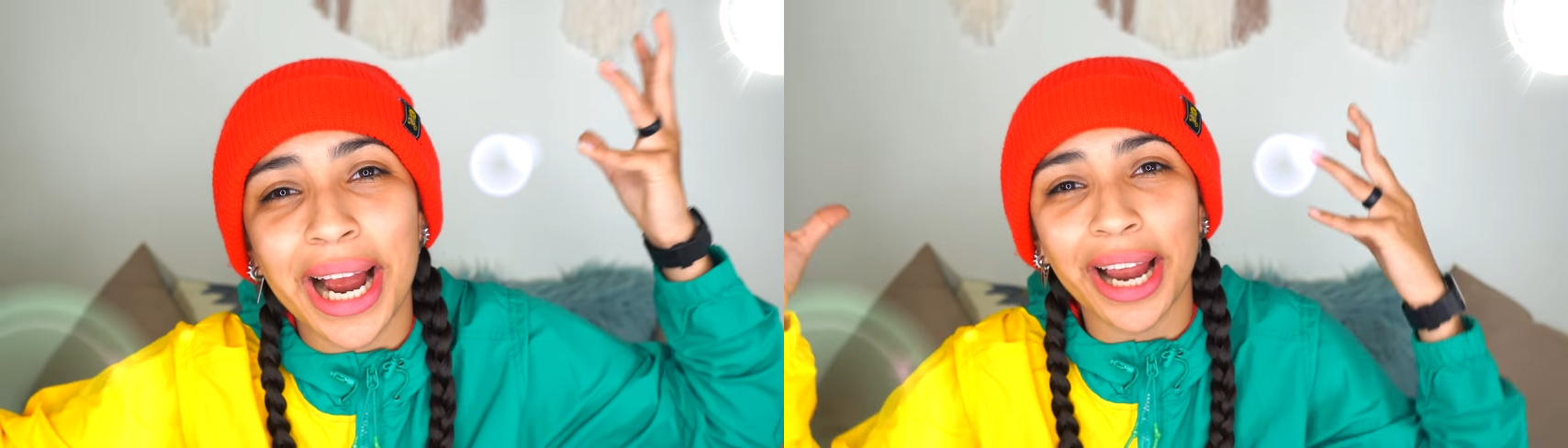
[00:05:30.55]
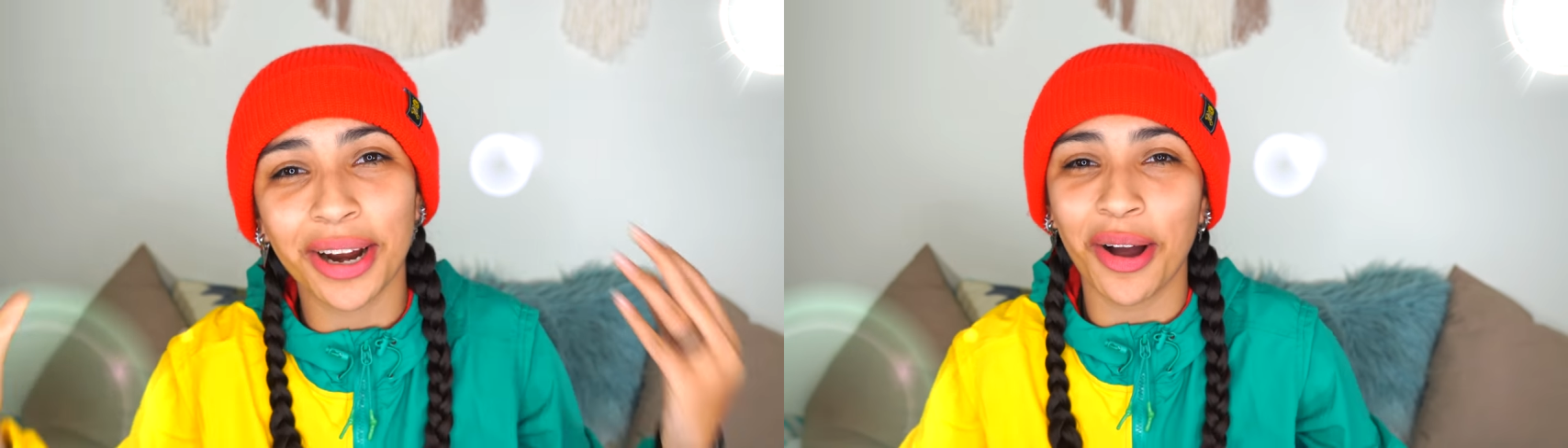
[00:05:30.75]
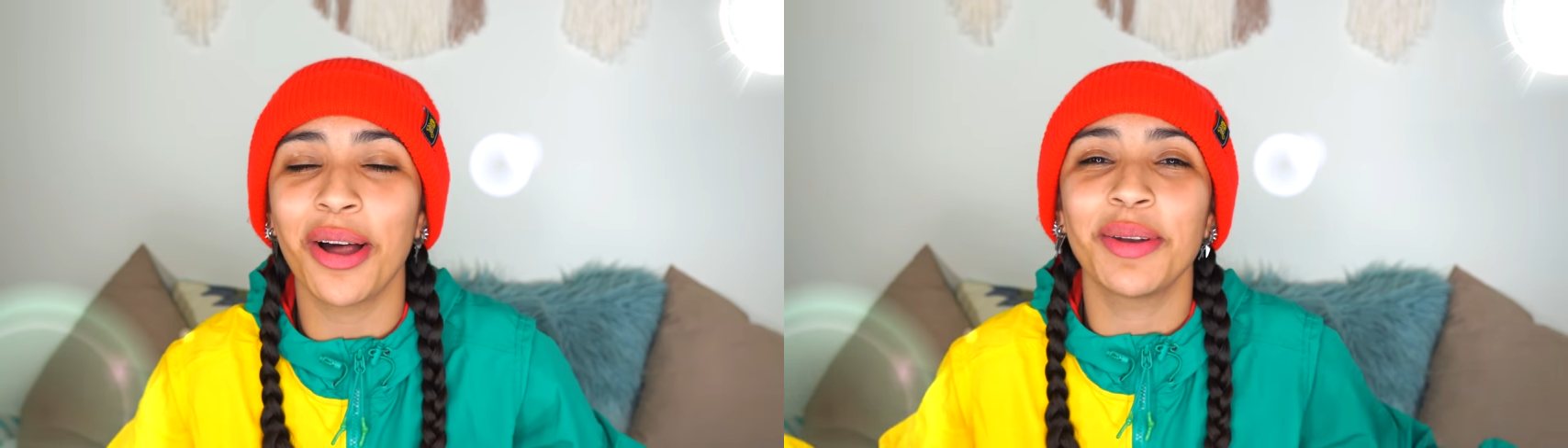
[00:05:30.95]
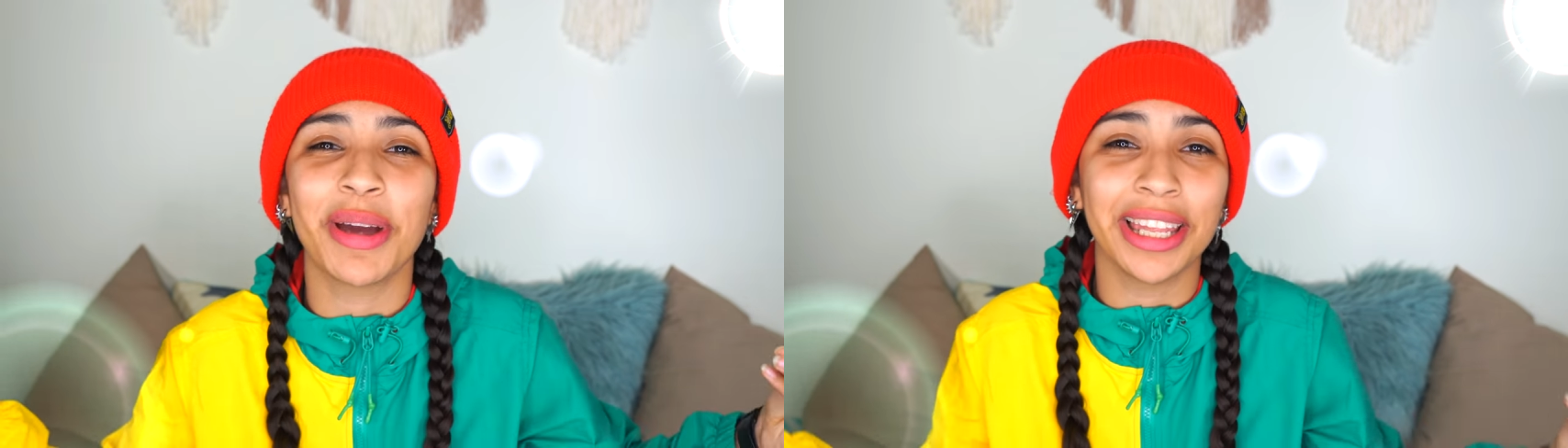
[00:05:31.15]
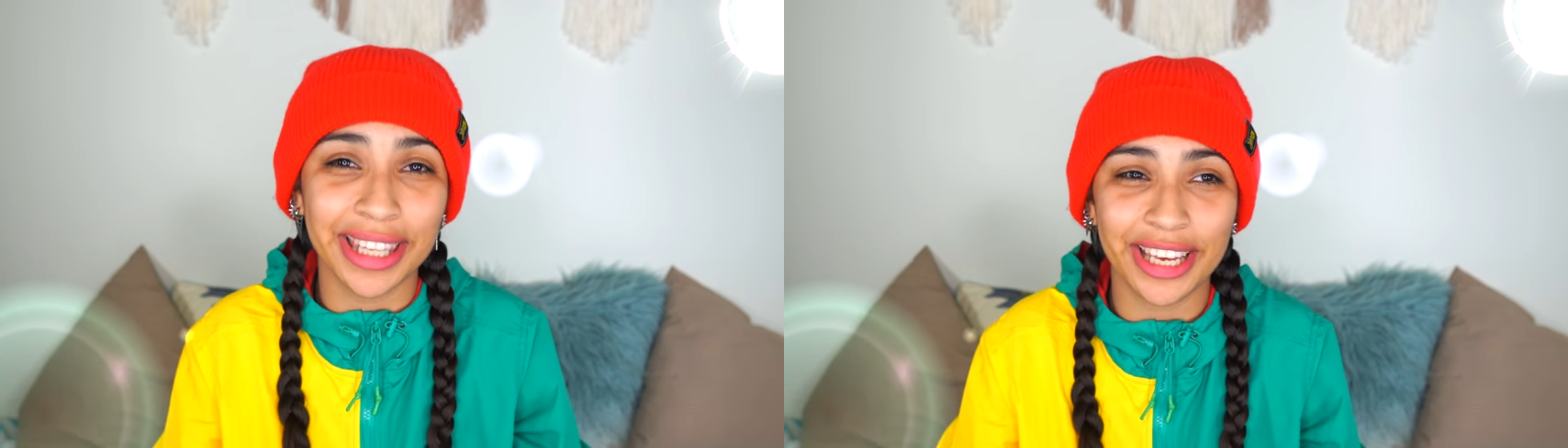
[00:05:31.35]
I got
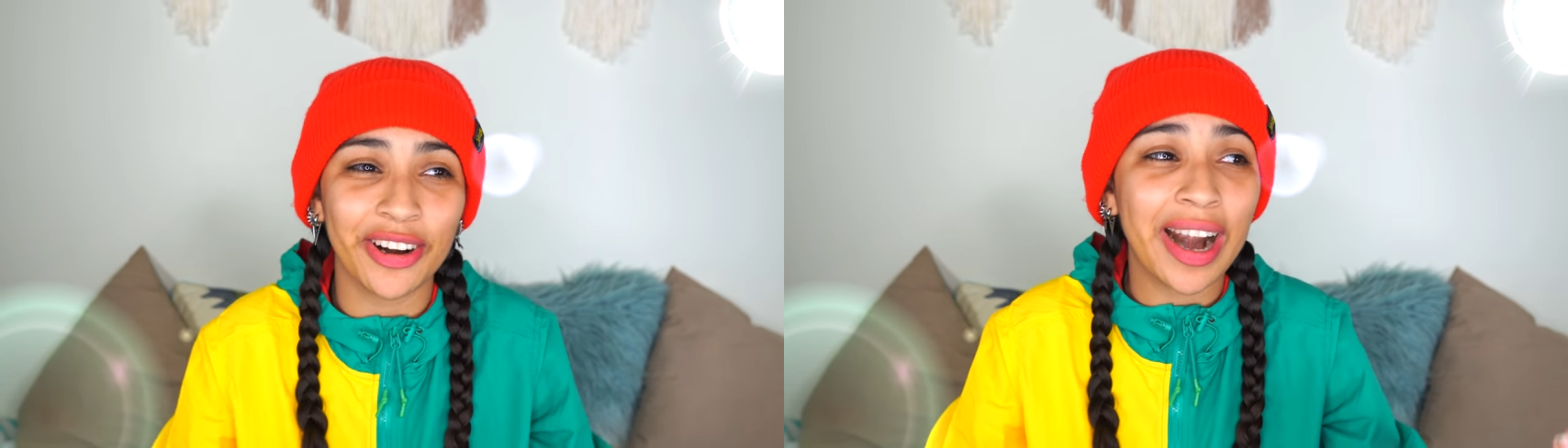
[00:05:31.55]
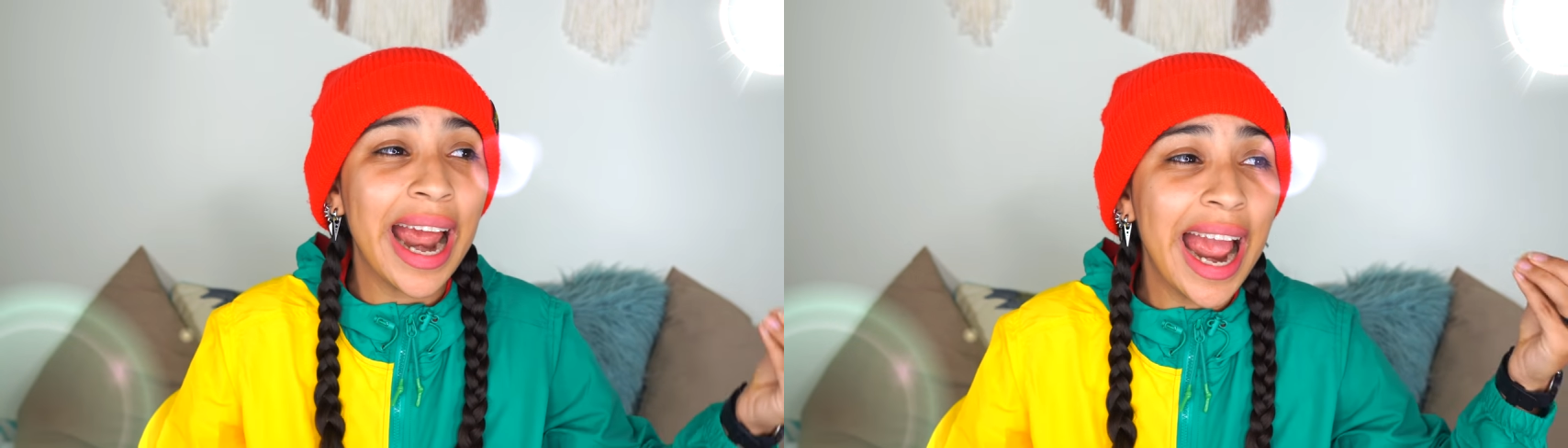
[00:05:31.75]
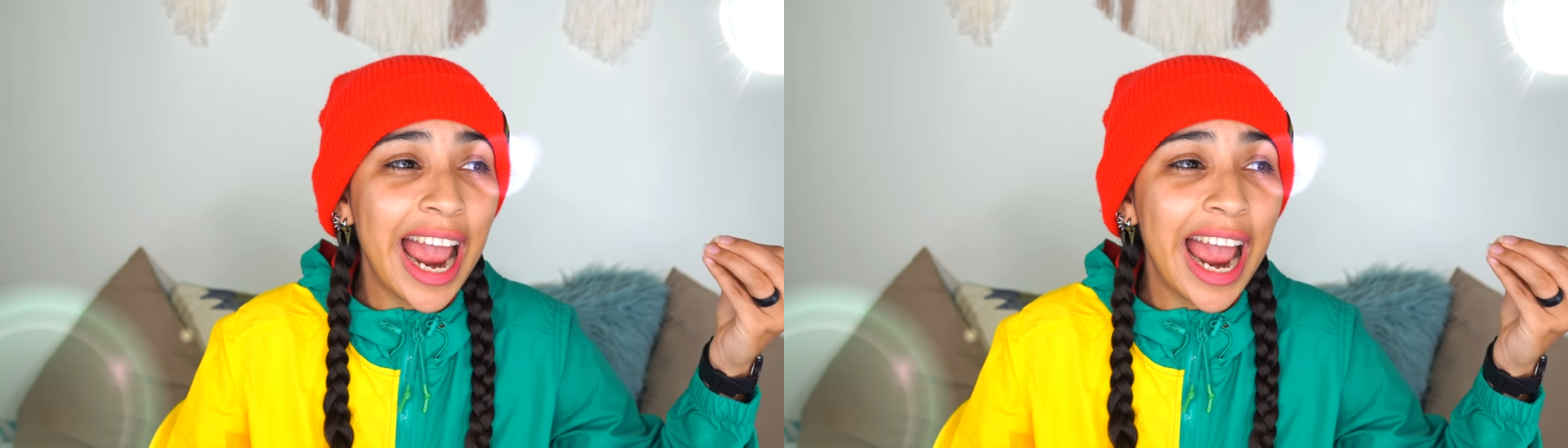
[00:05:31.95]
my letter